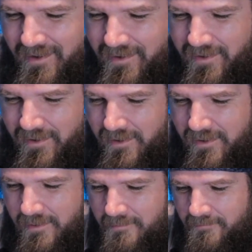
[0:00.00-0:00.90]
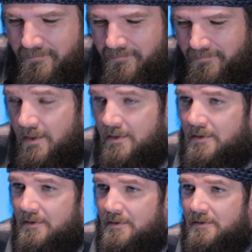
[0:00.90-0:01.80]
Um,
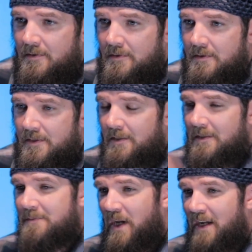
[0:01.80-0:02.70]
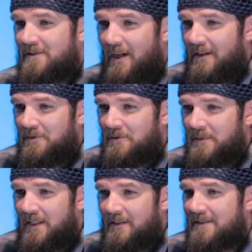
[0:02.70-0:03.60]
so let's backtrack a little
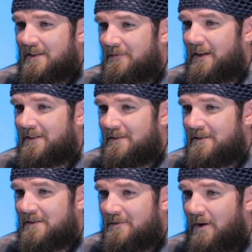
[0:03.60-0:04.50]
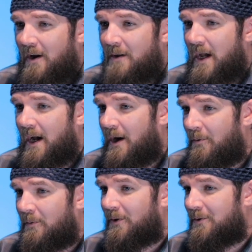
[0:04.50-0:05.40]
bit because I forgot to describe how
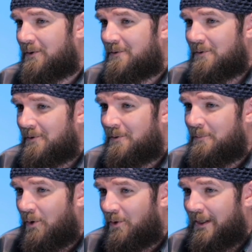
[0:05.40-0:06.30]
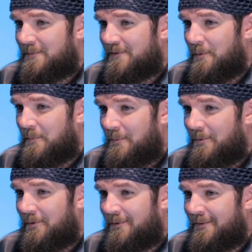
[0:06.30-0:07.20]
we're going to ruin board games for
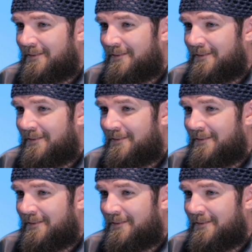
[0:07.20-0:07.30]
people.